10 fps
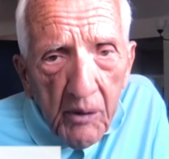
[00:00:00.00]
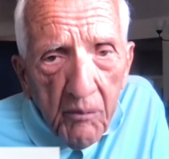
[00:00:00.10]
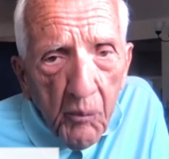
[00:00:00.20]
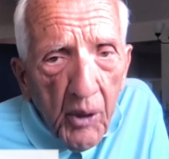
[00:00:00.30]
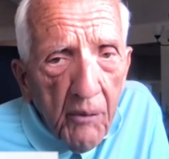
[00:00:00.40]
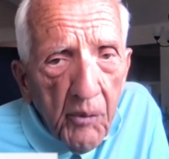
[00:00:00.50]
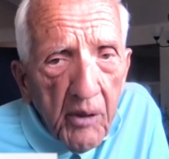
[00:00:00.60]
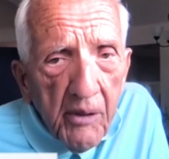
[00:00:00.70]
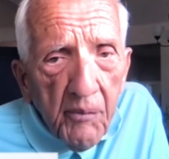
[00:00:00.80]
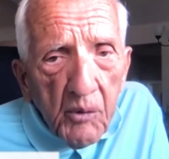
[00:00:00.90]
that we have
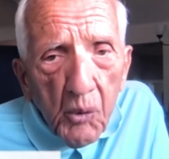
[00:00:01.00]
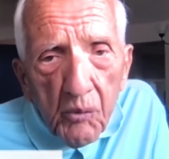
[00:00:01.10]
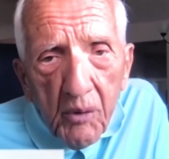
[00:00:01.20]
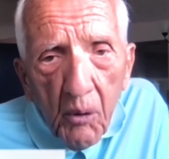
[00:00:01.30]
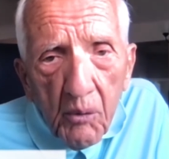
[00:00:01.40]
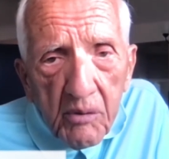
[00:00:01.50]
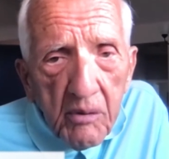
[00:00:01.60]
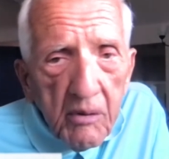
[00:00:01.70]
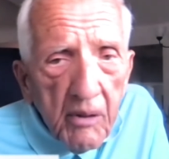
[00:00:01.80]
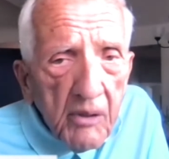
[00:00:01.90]
individual notes
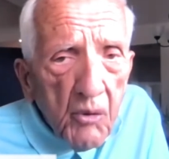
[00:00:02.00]
and